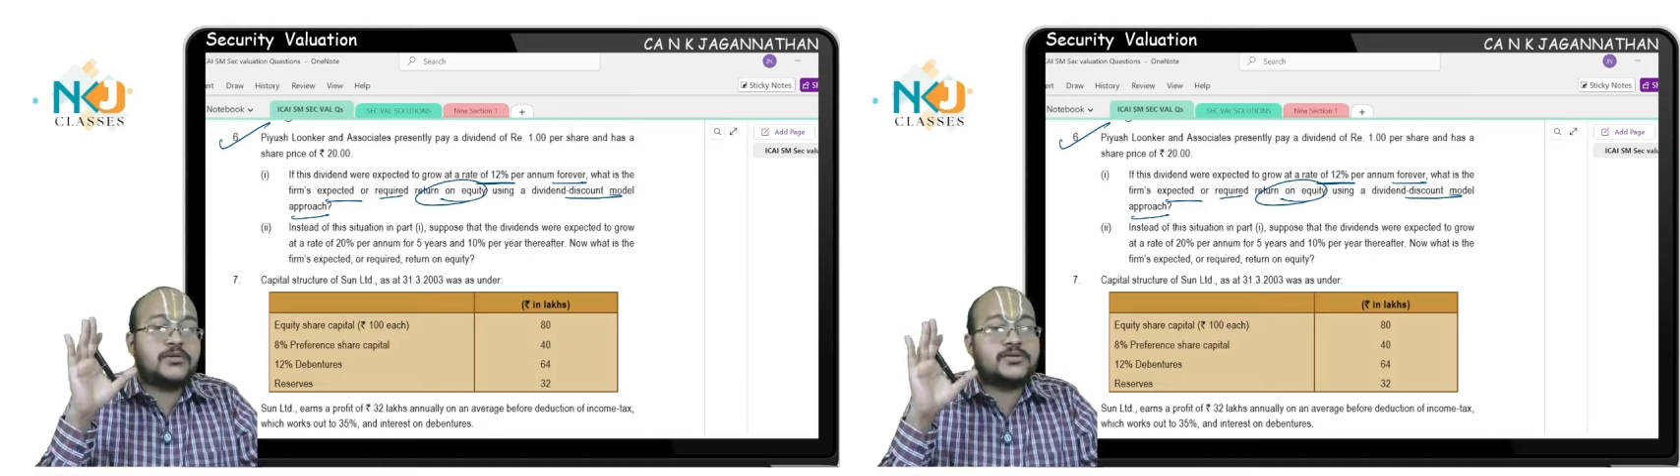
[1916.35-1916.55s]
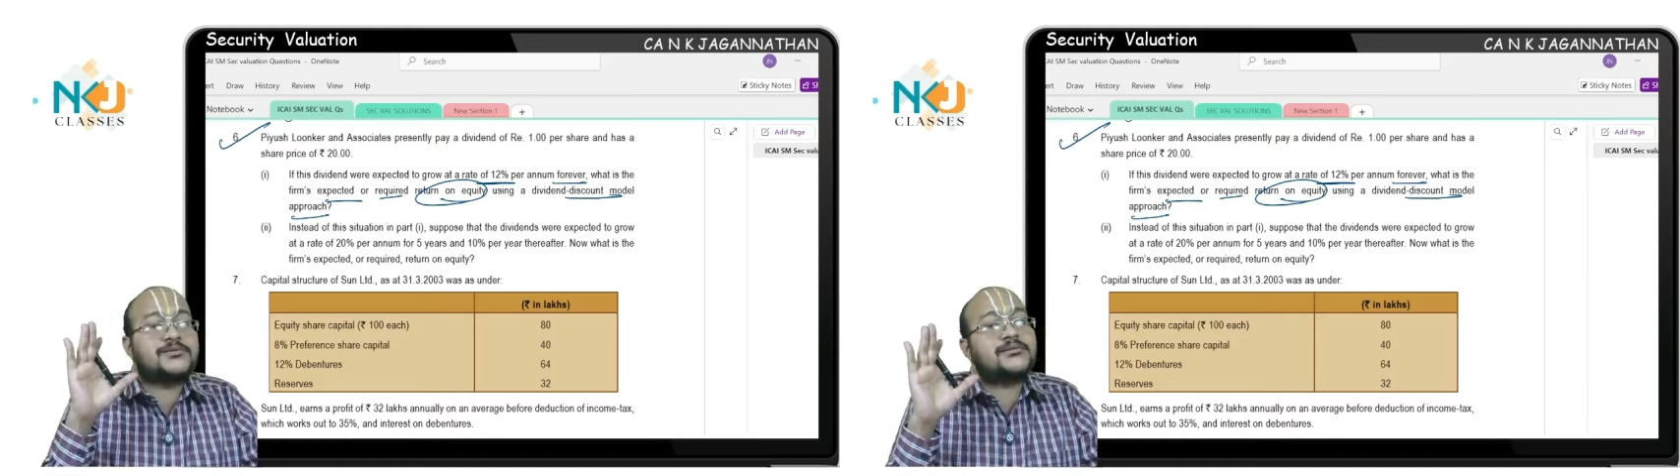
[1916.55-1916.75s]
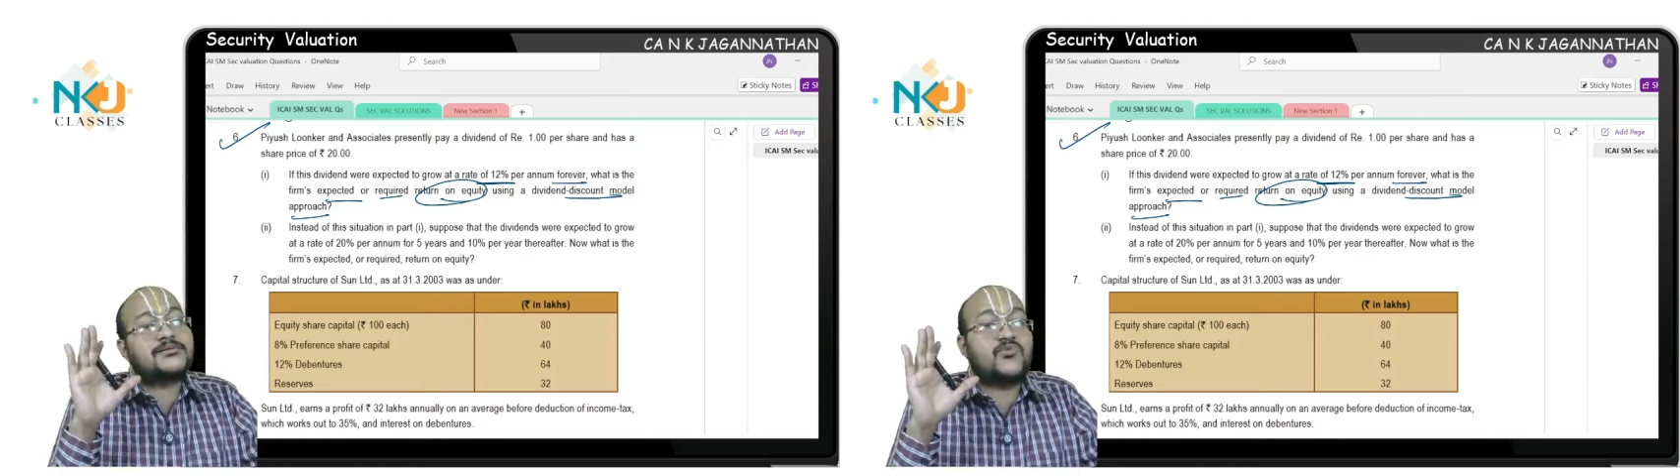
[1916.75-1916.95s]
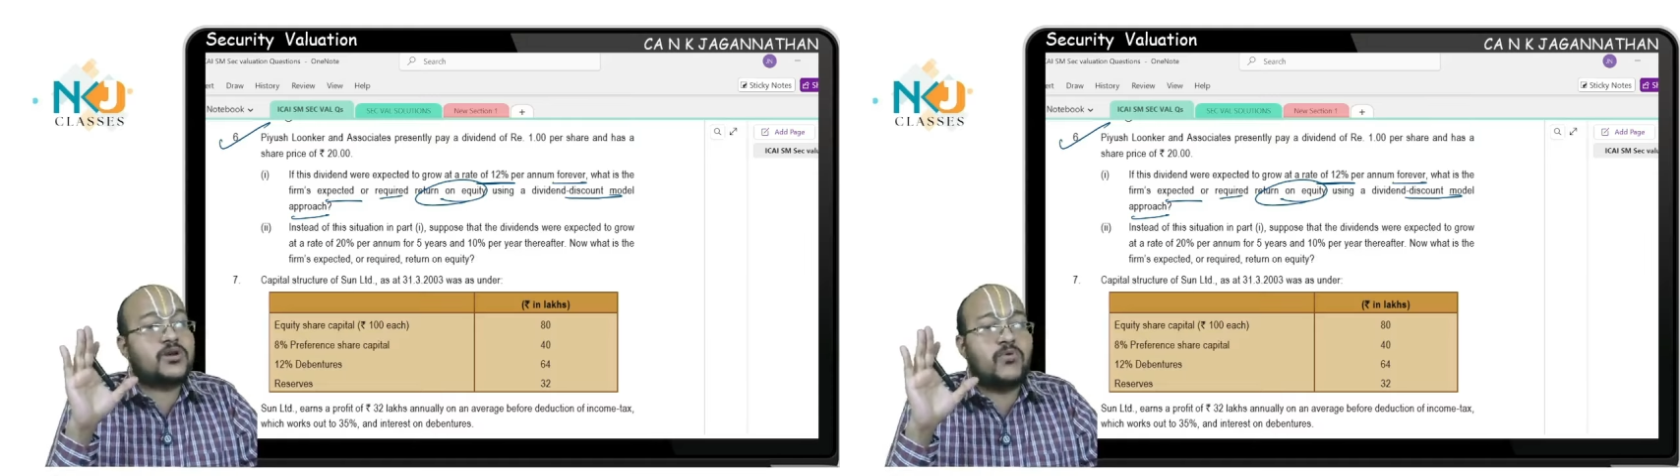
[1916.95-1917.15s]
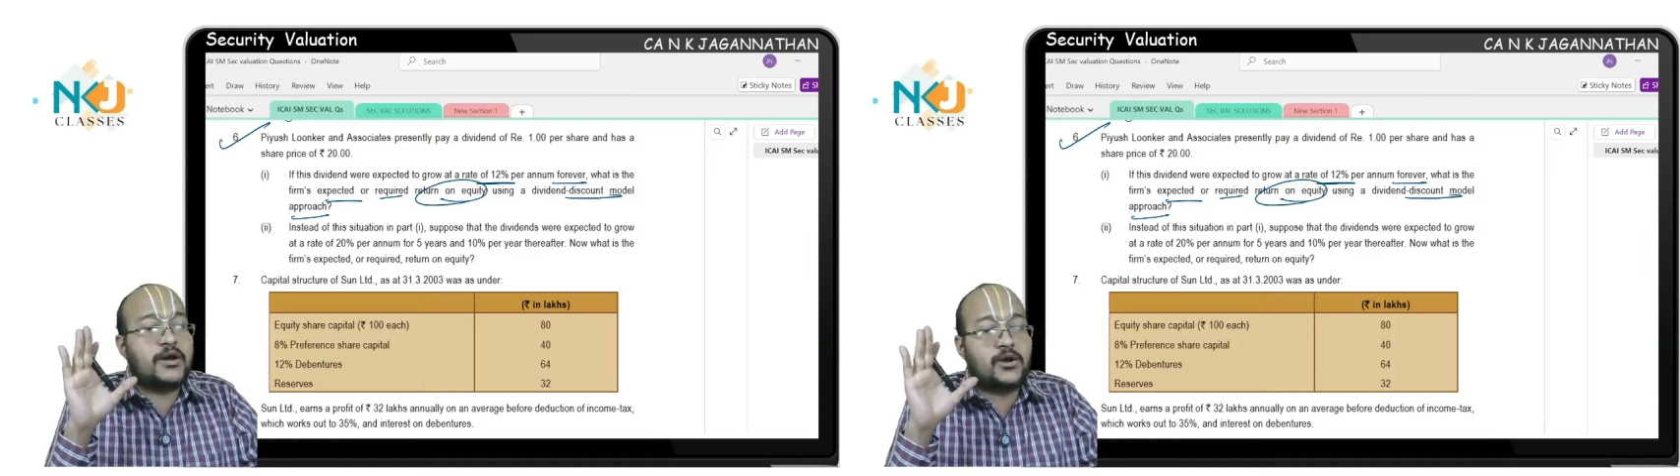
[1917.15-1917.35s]
This is
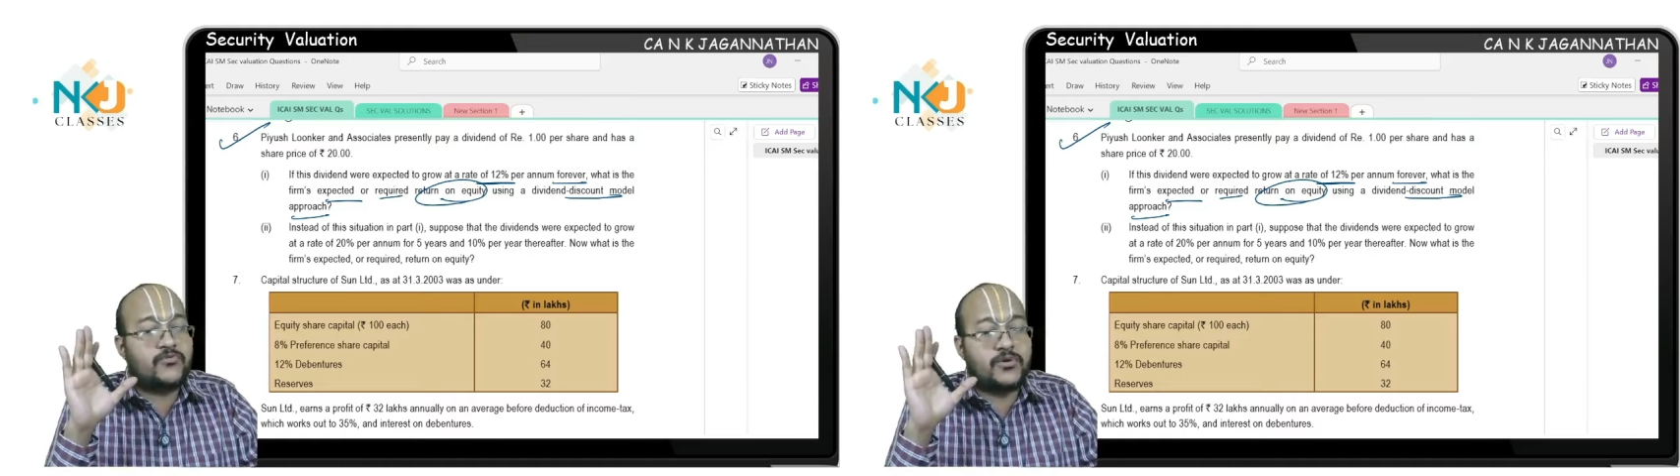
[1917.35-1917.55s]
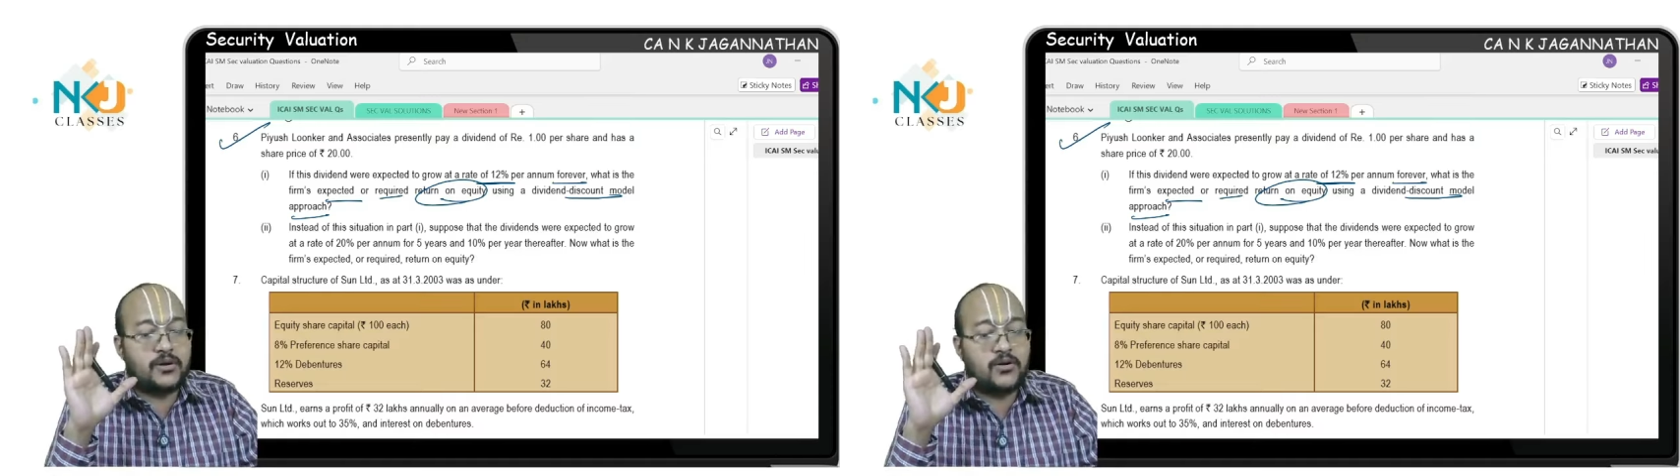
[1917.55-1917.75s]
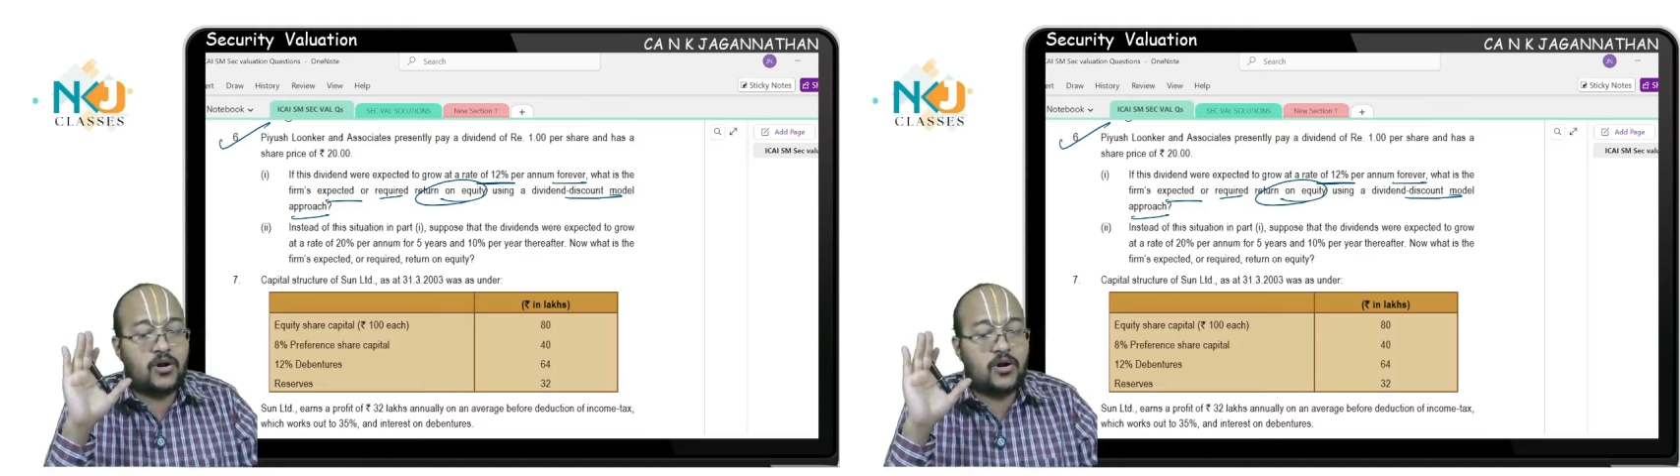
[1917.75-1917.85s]
required rate of return.